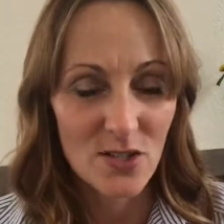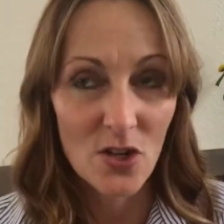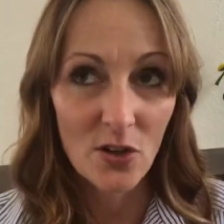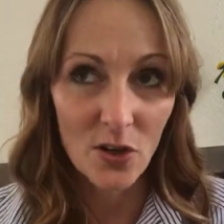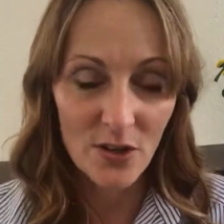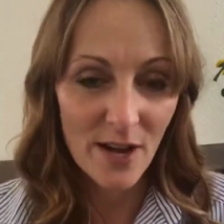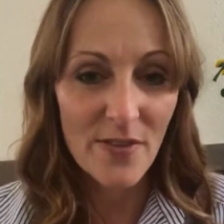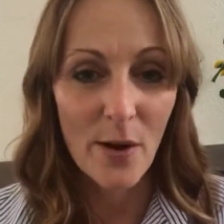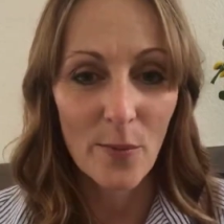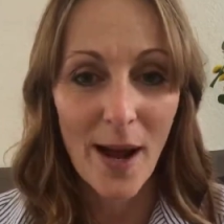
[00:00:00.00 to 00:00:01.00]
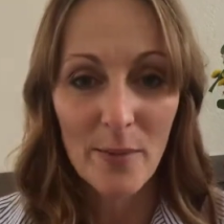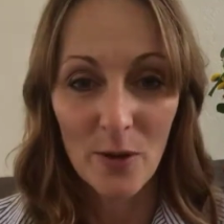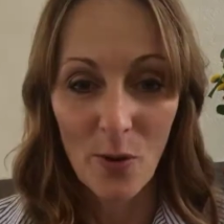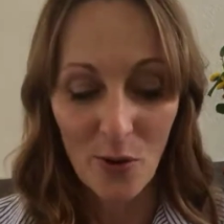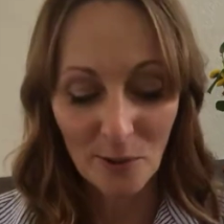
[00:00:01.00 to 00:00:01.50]
So don't go down that
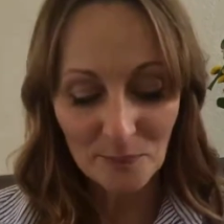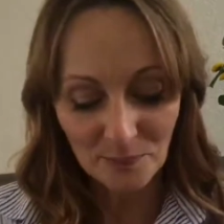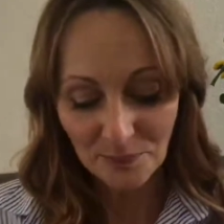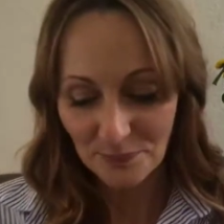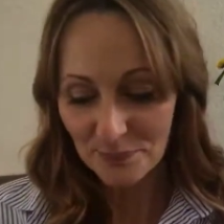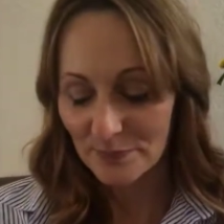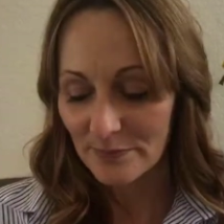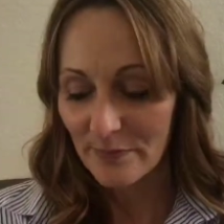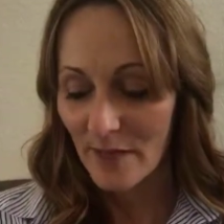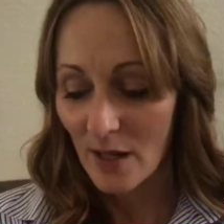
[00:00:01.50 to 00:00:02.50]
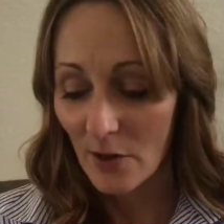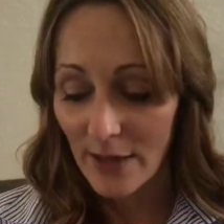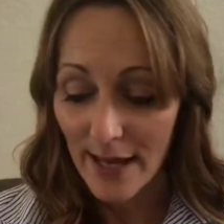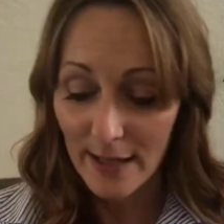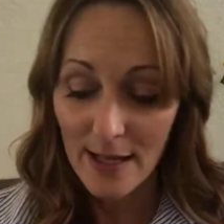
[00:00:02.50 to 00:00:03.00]
rabbit hole.
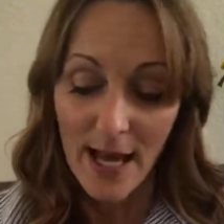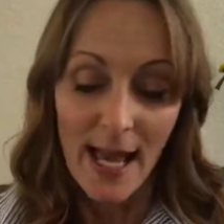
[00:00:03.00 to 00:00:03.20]
Okay?